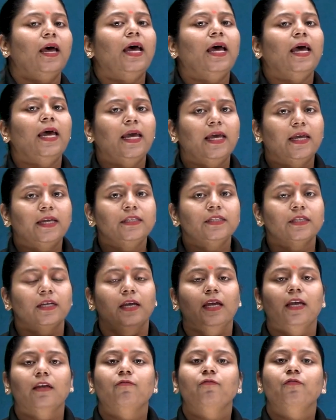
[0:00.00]
And
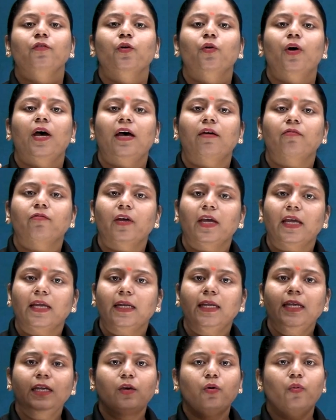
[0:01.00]
if you have
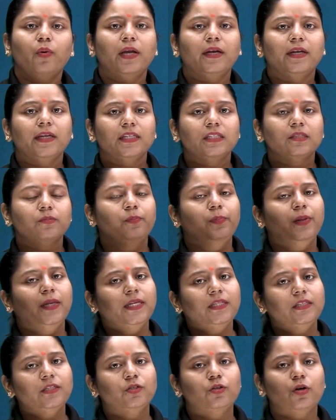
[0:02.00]
any queries,
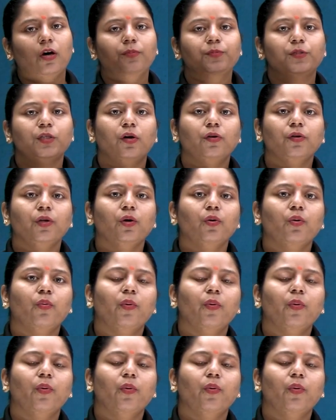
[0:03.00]
please drop down your